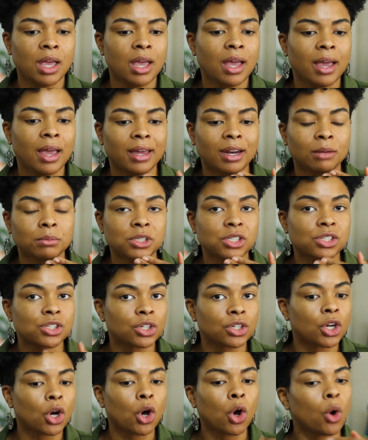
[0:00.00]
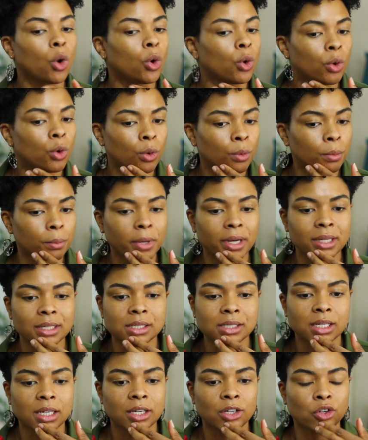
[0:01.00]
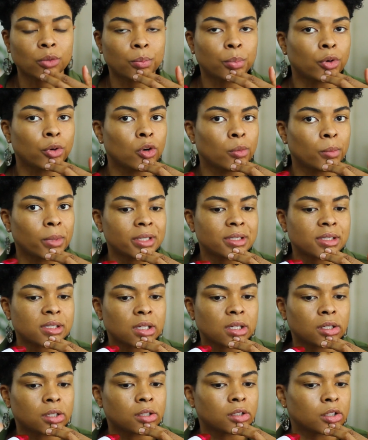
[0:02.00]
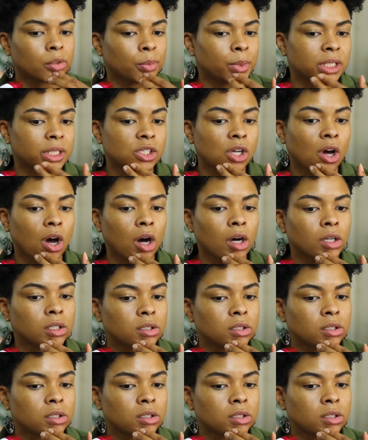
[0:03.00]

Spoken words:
And I'm just gonna hold my skin or pull my skin a little bit taut.